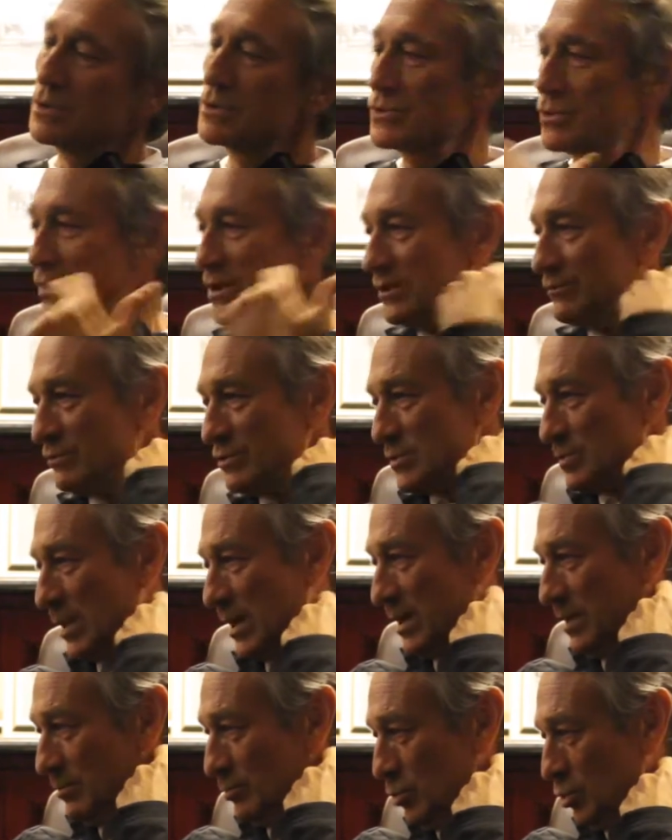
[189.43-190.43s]
So that was
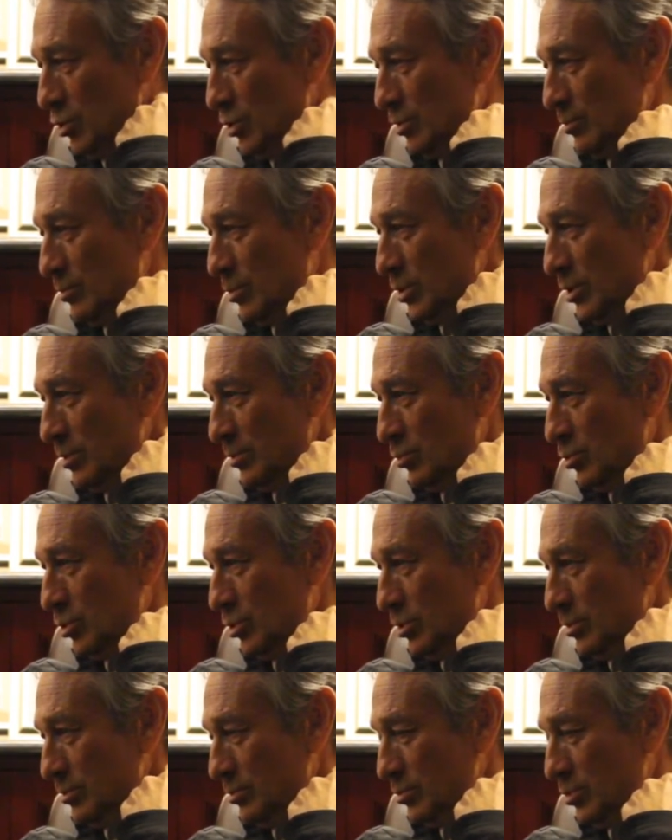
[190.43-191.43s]
my more more
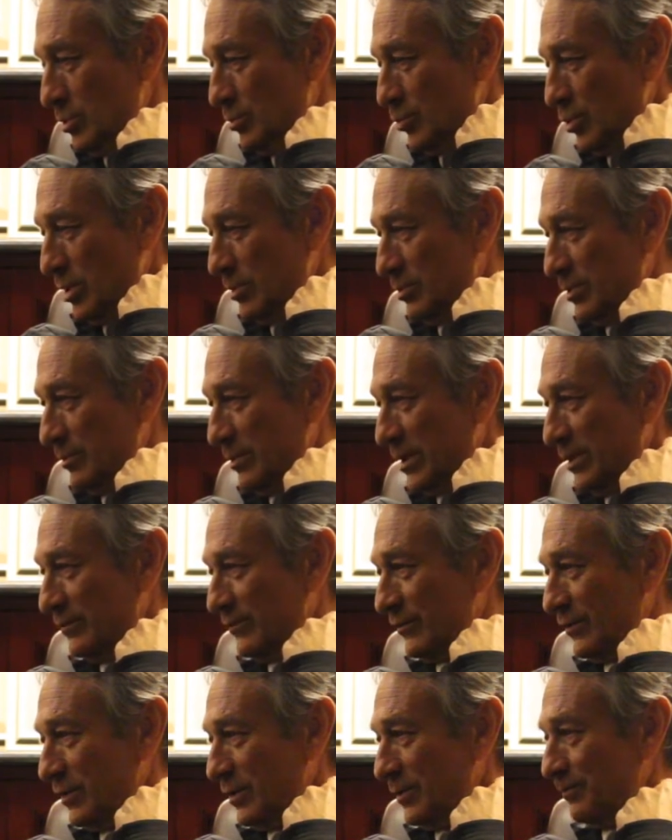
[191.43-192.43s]
more more problem,
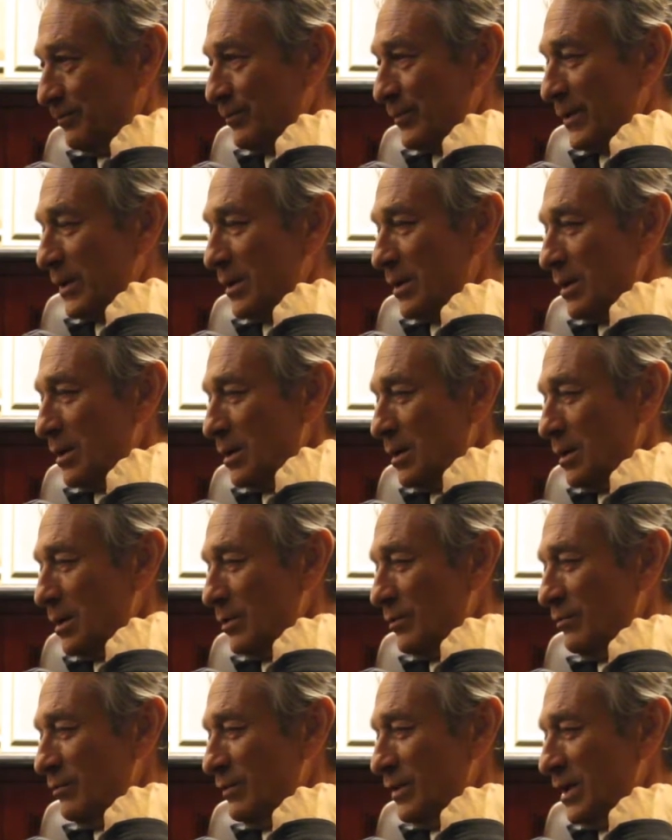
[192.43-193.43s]
and um,
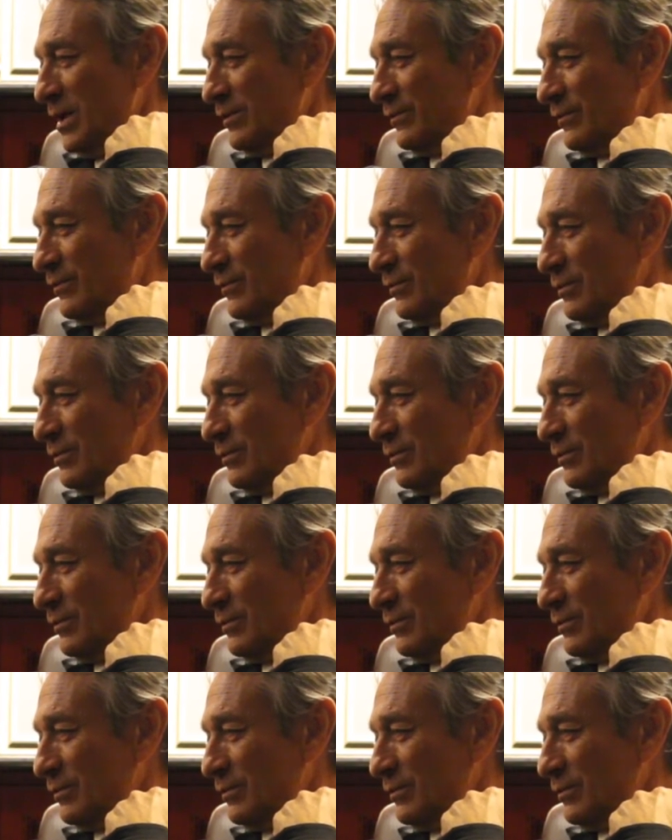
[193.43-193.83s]
we had